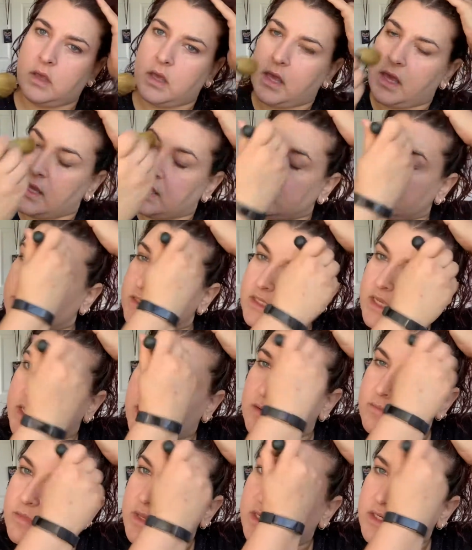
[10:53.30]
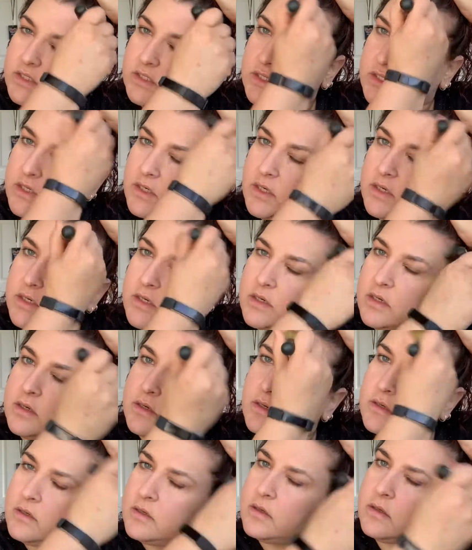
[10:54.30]
and just kind of make sure
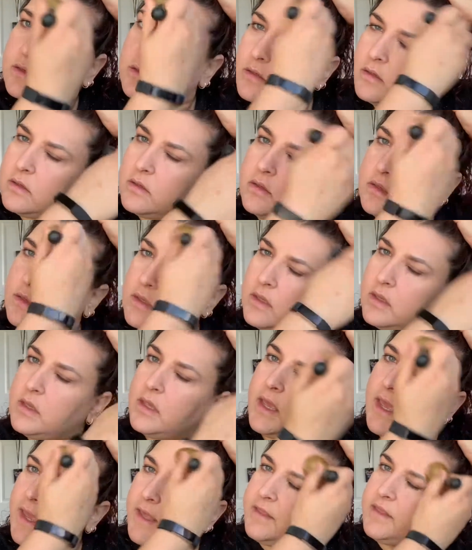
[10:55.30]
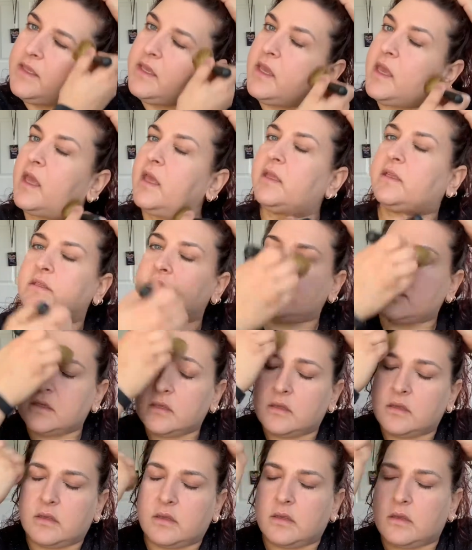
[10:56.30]
at the end
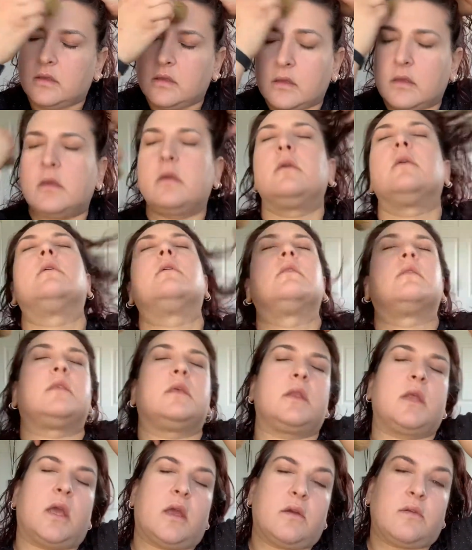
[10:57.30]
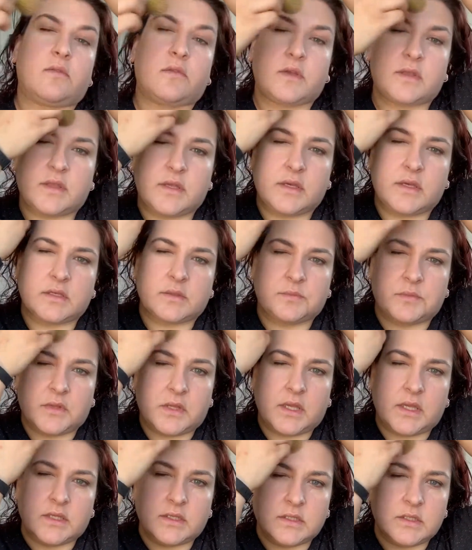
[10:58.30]
that everything is
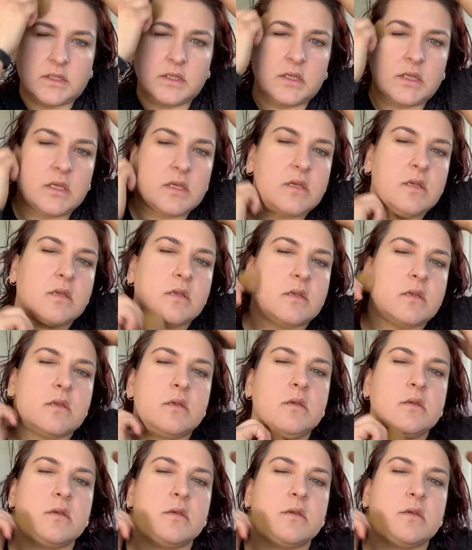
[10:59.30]
blended in.